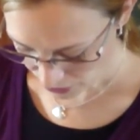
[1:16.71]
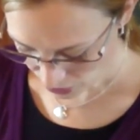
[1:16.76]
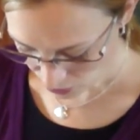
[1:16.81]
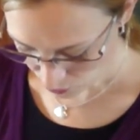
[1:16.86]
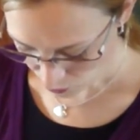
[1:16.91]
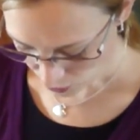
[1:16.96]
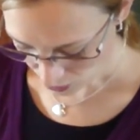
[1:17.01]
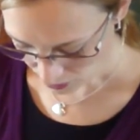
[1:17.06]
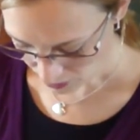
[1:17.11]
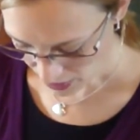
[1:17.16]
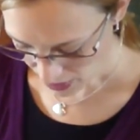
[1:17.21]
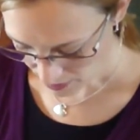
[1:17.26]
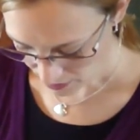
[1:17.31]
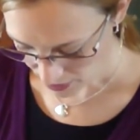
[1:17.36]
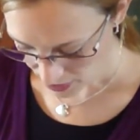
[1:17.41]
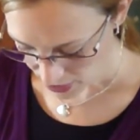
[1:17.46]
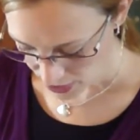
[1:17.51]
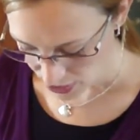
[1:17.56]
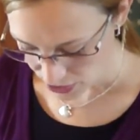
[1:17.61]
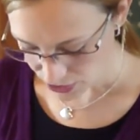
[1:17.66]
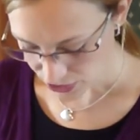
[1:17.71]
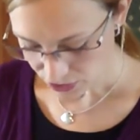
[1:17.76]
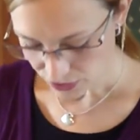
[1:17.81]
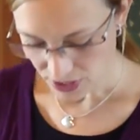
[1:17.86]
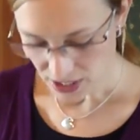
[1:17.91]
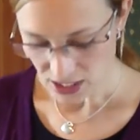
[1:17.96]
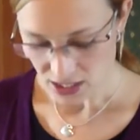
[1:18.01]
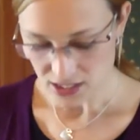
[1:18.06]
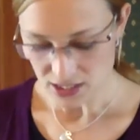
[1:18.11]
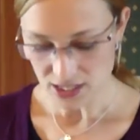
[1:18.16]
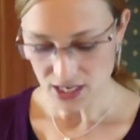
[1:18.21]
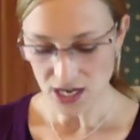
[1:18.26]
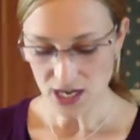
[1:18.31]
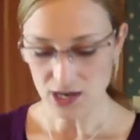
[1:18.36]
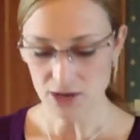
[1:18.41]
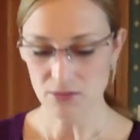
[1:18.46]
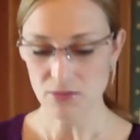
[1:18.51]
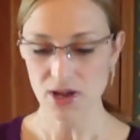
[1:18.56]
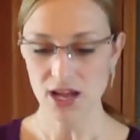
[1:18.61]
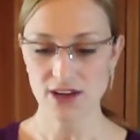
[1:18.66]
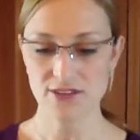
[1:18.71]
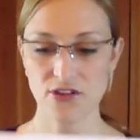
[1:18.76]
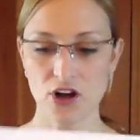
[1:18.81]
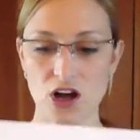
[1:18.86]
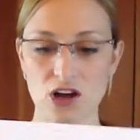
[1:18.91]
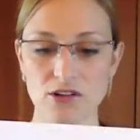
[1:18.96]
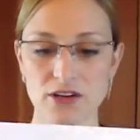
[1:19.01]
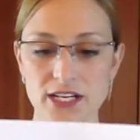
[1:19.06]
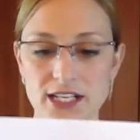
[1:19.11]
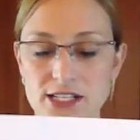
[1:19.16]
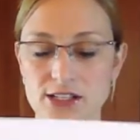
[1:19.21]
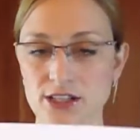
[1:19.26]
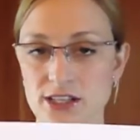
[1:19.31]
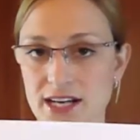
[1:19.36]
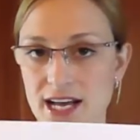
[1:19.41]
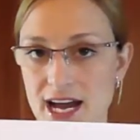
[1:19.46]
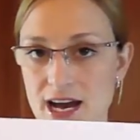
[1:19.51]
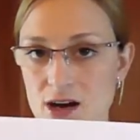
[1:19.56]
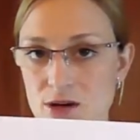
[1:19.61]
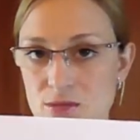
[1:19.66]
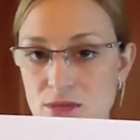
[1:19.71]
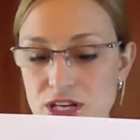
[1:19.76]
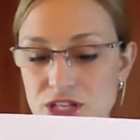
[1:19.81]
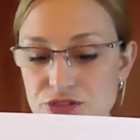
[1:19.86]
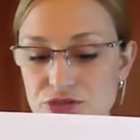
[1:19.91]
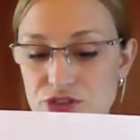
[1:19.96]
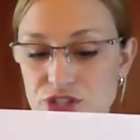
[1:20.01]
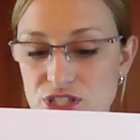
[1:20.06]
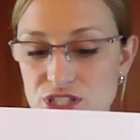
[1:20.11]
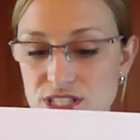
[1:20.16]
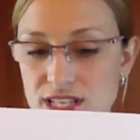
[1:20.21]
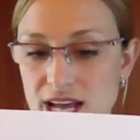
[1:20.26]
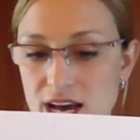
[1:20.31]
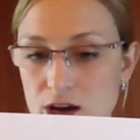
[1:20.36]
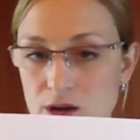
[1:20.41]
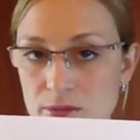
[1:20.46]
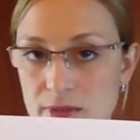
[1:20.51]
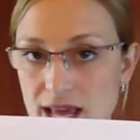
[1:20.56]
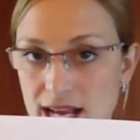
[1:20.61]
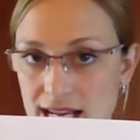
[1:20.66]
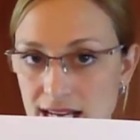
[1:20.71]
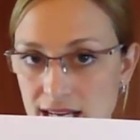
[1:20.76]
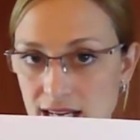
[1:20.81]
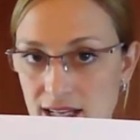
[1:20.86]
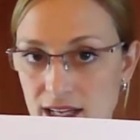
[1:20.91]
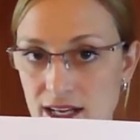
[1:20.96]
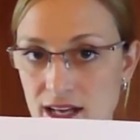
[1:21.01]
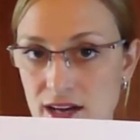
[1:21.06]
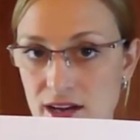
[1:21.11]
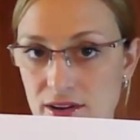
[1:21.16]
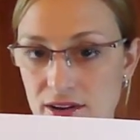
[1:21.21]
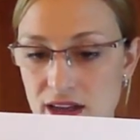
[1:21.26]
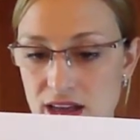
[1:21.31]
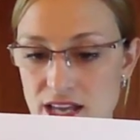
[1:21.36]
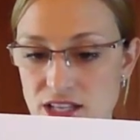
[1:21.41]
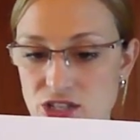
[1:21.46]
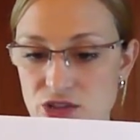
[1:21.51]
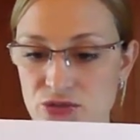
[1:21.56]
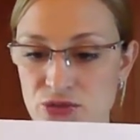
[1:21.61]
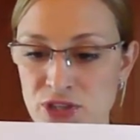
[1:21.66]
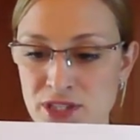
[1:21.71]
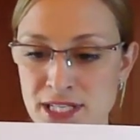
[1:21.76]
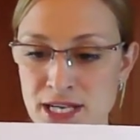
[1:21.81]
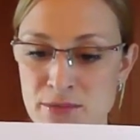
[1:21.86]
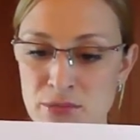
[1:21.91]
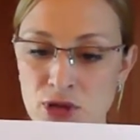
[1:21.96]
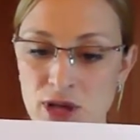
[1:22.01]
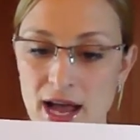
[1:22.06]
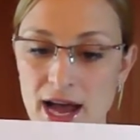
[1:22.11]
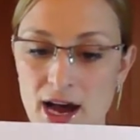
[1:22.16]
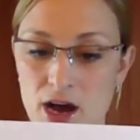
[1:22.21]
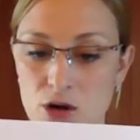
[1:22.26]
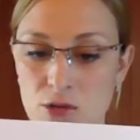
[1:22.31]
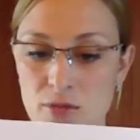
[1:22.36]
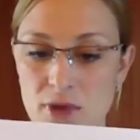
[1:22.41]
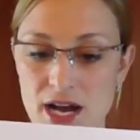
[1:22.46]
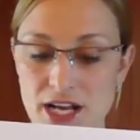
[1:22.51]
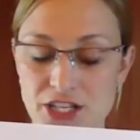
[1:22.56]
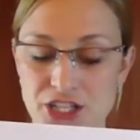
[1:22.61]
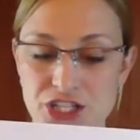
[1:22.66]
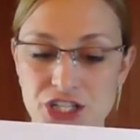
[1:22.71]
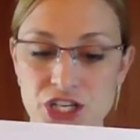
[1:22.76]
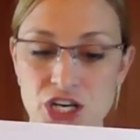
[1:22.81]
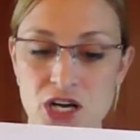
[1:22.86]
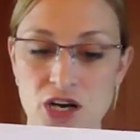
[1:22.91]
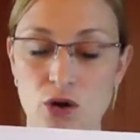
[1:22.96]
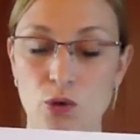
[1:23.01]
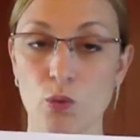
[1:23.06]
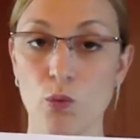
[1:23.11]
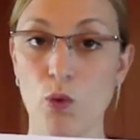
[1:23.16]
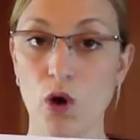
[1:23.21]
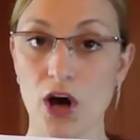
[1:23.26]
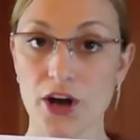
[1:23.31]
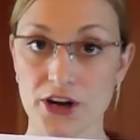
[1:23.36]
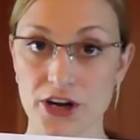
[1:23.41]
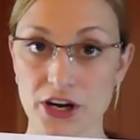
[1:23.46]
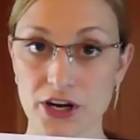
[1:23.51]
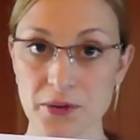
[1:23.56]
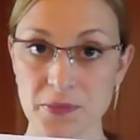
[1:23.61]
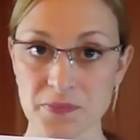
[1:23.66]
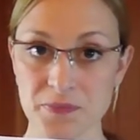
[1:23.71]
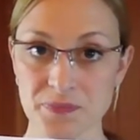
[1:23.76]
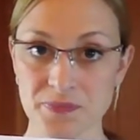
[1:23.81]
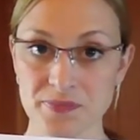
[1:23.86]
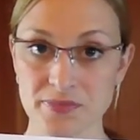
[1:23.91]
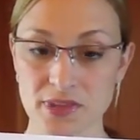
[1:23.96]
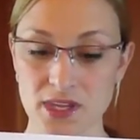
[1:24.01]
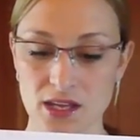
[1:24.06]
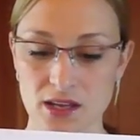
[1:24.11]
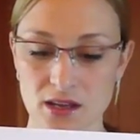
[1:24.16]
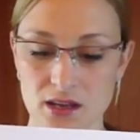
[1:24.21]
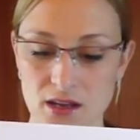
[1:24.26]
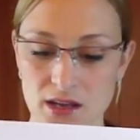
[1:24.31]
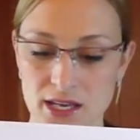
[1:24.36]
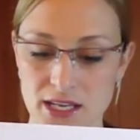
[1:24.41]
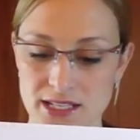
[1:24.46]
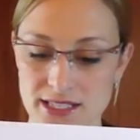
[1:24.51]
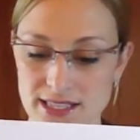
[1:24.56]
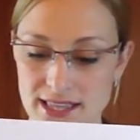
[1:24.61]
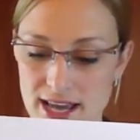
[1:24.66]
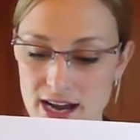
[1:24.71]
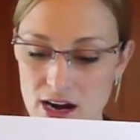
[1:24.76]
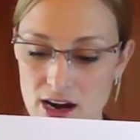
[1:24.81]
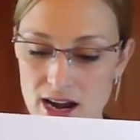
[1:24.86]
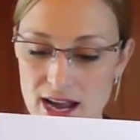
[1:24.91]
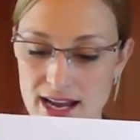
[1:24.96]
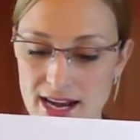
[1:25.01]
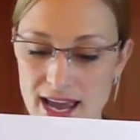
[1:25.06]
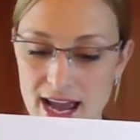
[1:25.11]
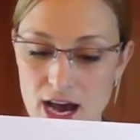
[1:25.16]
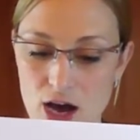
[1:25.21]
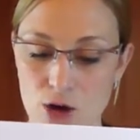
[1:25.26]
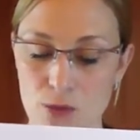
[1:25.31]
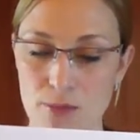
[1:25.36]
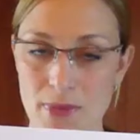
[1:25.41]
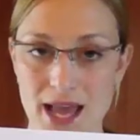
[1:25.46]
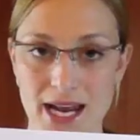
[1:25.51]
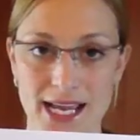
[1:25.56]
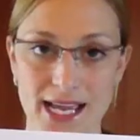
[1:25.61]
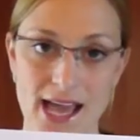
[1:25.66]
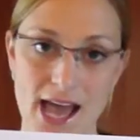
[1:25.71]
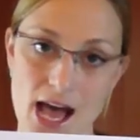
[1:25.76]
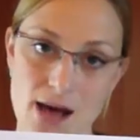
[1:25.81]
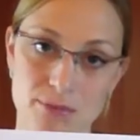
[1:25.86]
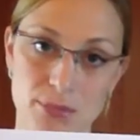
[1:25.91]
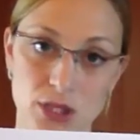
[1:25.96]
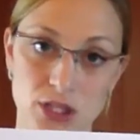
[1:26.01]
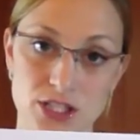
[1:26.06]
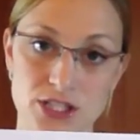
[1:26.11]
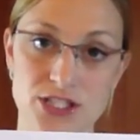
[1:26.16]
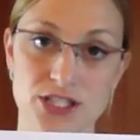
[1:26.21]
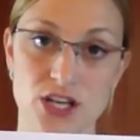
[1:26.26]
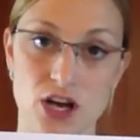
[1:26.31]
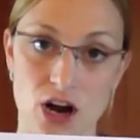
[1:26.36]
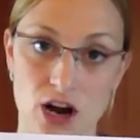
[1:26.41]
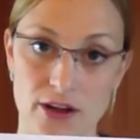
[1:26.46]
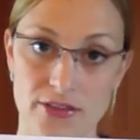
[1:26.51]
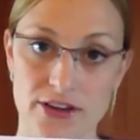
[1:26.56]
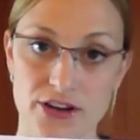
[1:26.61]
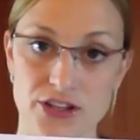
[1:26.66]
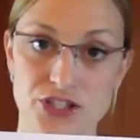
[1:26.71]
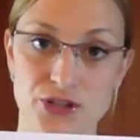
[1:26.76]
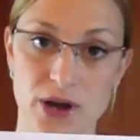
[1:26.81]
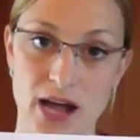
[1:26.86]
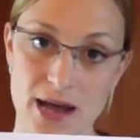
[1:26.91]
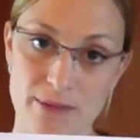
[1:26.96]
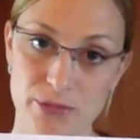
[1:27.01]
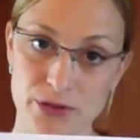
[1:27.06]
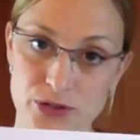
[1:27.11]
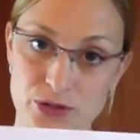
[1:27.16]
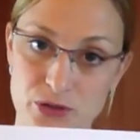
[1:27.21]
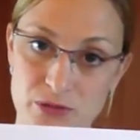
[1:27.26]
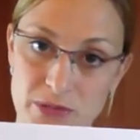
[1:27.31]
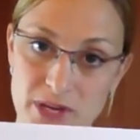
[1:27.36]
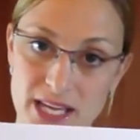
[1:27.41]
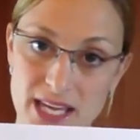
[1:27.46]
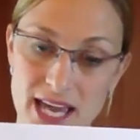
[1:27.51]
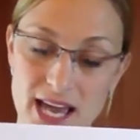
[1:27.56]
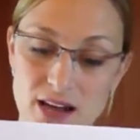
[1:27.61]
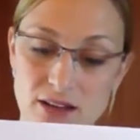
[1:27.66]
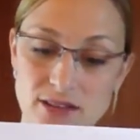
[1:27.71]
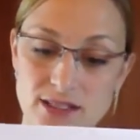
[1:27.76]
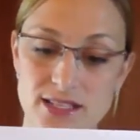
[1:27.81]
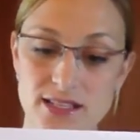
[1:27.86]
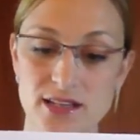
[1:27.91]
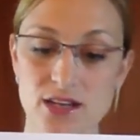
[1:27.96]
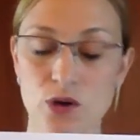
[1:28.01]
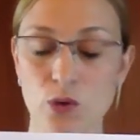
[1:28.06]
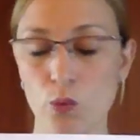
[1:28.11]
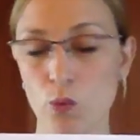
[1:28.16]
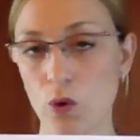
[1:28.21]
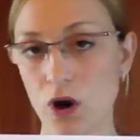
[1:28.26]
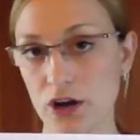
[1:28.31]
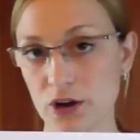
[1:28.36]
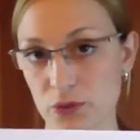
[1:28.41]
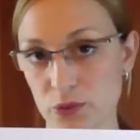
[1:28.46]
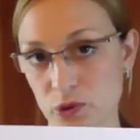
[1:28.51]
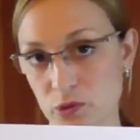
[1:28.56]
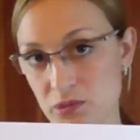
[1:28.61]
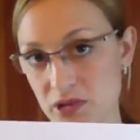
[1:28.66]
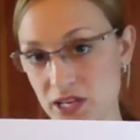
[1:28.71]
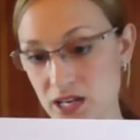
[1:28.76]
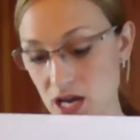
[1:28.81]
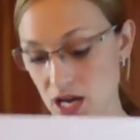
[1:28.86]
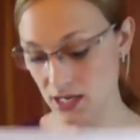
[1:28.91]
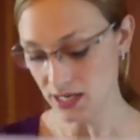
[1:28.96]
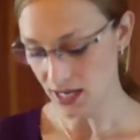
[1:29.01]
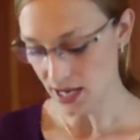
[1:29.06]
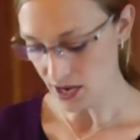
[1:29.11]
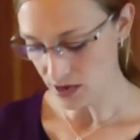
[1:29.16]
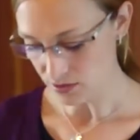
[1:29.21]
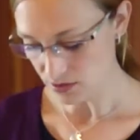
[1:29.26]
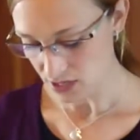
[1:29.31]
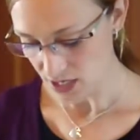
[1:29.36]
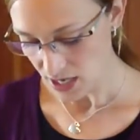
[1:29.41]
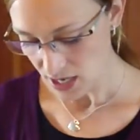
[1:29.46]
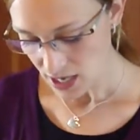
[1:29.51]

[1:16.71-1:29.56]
our warm-up. So kids have already learned how much versus how many. Okay, so for example, how much water is there and how many apples are there. So apples would be count, water would be non-count.